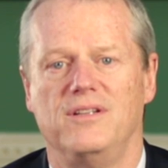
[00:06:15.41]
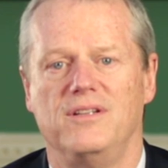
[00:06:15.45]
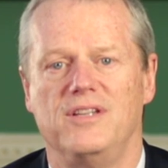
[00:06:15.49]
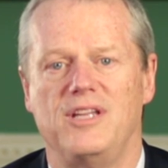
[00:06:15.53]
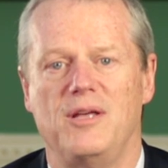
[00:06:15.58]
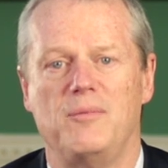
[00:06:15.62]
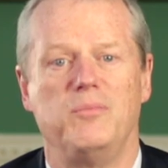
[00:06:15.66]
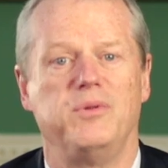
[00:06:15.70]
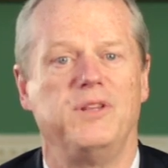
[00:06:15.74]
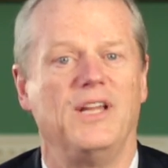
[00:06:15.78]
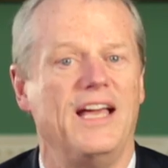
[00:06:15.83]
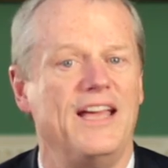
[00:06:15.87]

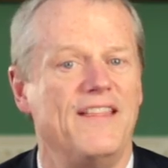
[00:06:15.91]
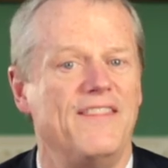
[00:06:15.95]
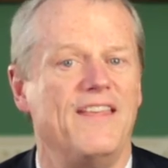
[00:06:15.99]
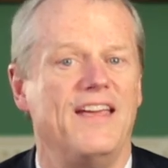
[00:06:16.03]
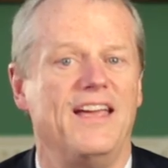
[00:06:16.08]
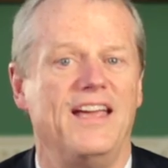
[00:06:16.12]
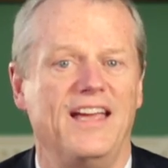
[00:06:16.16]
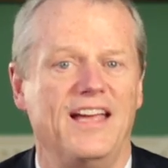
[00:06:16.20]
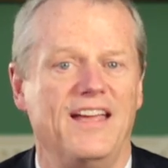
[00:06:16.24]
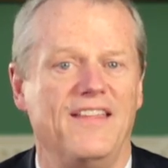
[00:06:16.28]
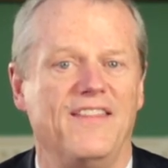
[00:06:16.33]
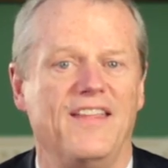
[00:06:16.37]
They played the
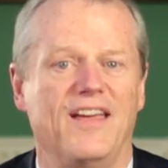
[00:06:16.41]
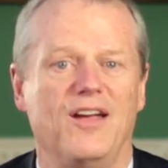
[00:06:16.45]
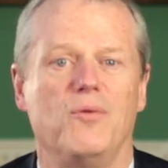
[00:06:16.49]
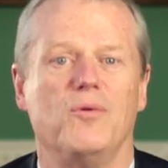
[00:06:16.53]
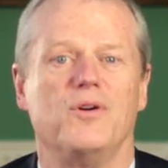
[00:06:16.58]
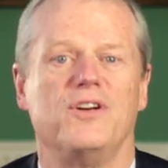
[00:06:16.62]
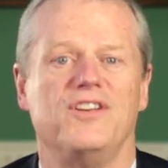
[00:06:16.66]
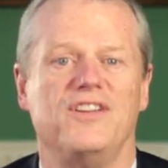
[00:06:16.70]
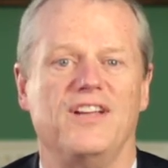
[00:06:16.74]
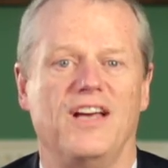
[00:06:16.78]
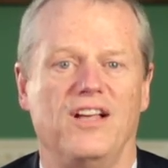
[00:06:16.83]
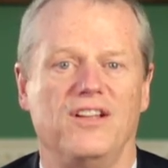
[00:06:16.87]
hand they
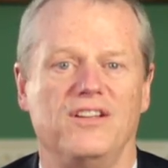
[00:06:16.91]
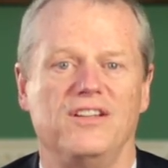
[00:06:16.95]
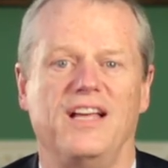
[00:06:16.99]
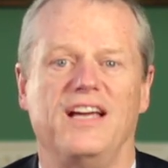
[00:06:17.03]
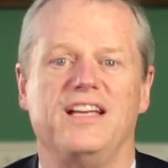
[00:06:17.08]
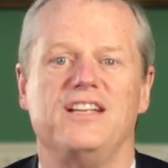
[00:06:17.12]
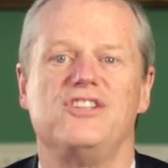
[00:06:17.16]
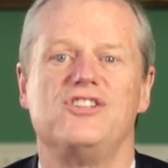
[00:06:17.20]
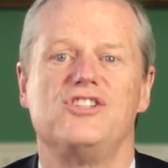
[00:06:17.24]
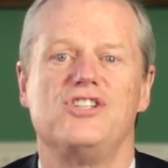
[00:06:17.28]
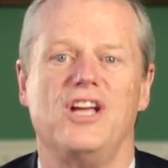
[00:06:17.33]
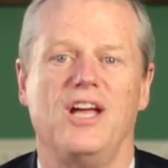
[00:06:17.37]
were dealt
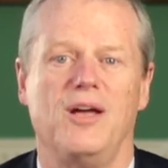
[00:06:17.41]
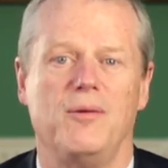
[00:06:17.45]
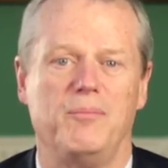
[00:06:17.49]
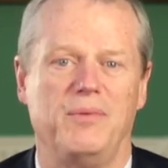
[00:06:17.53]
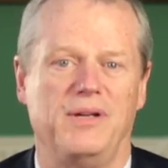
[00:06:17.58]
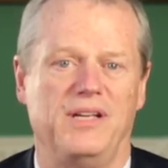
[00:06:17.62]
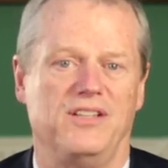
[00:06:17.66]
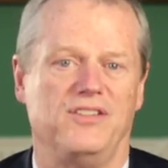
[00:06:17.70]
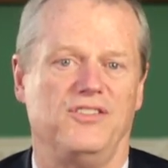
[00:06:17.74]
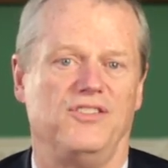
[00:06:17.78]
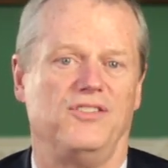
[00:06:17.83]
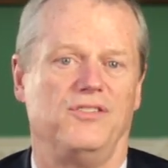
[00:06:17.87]
like
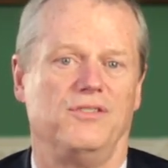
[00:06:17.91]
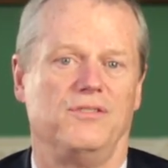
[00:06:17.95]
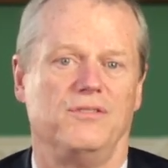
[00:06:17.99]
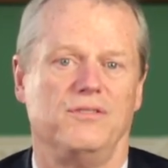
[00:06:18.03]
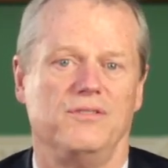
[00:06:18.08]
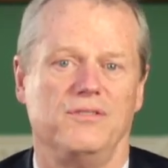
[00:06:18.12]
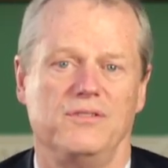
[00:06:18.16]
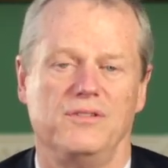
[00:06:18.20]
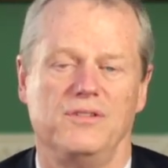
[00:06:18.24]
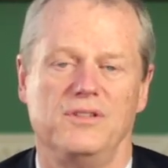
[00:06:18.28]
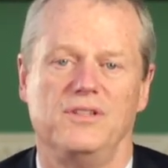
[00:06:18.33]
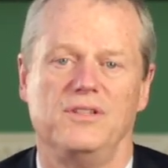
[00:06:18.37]
champions.
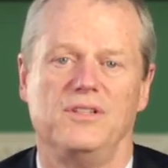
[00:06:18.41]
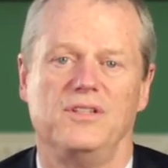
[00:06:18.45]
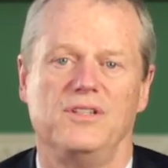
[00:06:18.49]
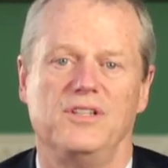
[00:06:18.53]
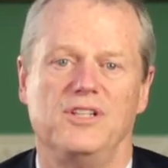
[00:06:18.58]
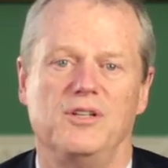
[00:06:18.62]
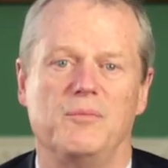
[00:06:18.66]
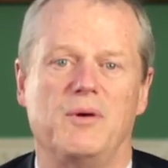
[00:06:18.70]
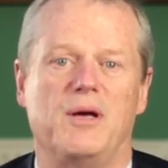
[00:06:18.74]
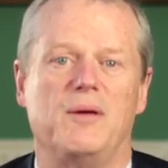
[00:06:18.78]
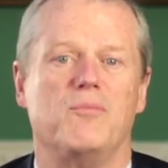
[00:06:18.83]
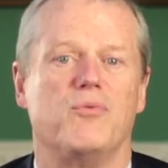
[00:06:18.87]

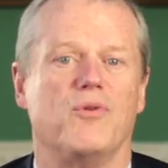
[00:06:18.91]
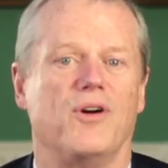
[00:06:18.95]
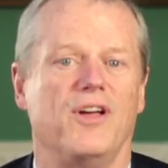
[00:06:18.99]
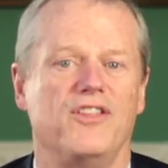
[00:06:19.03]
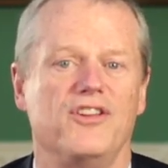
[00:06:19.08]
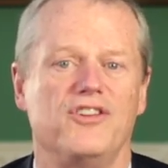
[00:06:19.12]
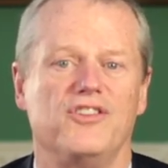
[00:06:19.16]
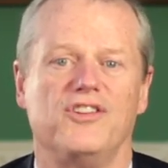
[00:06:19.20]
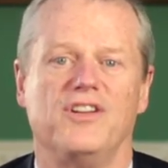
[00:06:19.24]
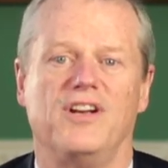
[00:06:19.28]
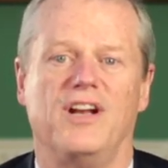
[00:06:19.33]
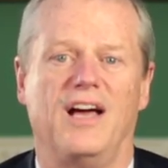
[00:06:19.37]
And my
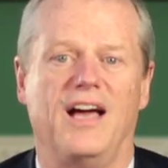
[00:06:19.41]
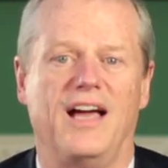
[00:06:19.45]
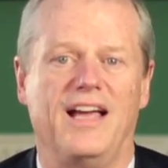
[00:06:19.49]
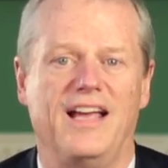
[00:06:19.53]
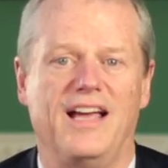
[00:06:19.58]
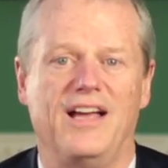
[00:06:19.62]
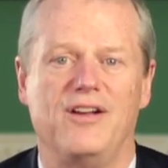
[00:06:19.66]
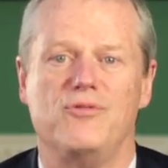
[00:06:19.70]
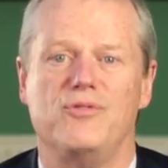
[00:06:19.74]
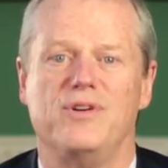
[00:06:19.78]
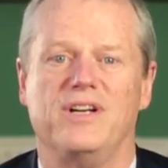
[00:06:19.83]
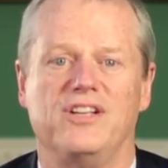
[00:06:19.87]
brothers and I
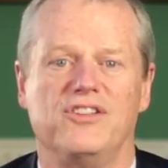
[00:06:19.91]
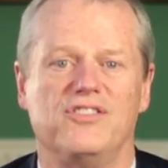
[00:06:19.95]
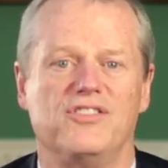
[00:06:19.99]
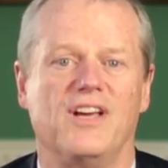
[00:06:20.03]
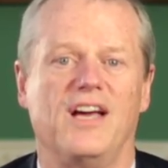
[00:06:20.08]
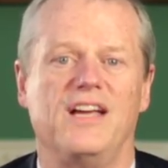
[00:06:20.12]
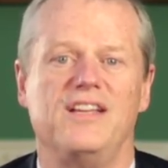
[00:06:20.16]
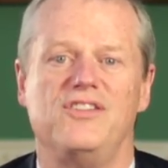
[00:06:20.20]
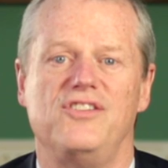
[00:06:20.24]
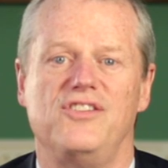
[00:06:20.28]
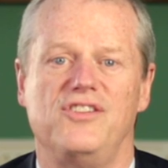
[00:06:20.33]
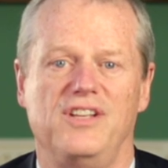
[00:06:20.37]
had
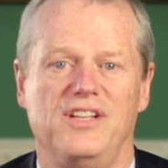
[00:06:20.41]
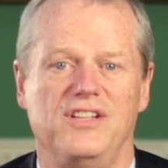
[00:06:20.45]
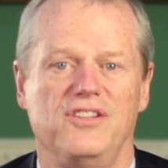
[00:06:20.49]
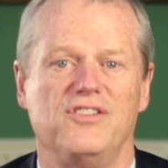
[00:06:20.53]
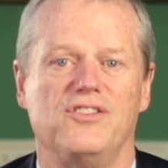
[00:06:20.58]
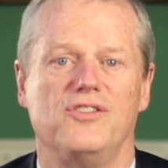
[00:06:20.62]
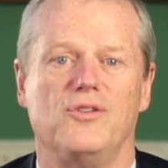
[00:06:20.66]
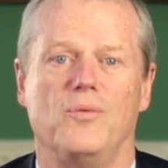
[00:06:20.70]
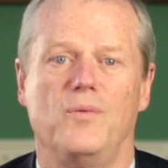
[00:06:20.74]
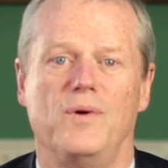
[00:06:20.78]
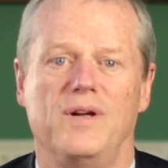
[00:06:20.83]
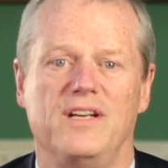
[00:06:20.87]
ringside
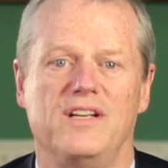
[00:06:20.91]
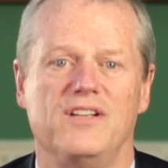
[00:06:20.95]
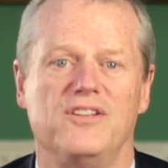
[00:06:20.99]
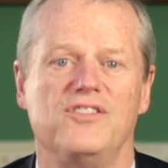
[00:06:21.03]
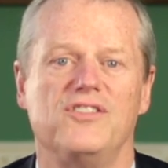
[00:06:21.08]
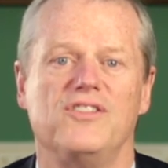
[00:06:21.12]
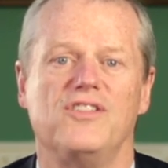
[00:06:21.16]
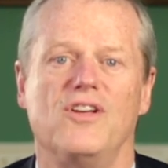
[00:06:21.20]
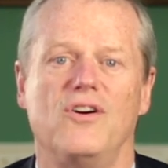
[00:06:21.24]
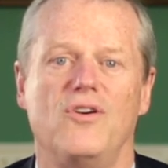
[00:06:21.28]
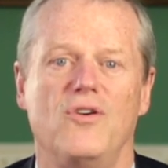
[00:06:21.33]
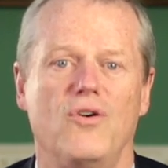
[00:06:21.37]
seats to
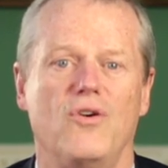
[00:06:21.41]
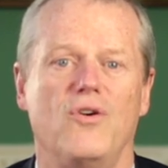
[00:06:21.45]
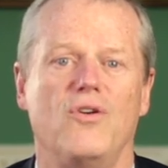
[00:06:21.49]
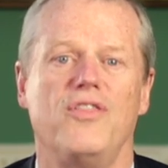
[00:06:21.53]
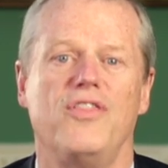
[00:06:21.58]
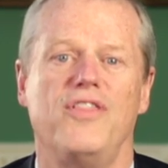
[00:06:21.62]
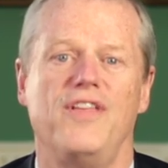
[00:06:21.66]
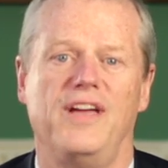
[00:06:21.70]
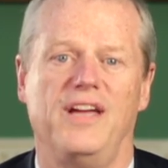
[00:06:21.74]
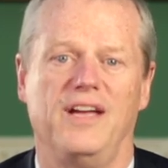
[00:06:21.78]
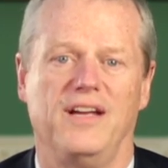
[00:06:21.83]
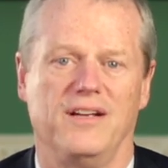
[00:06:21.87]
witness the whole
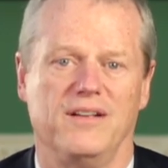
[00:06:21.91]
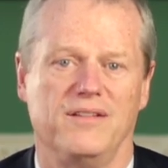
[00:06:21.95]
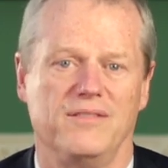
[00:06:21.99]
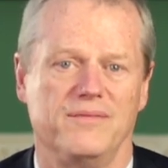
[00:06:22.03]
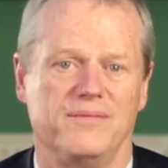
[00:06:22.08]
thing.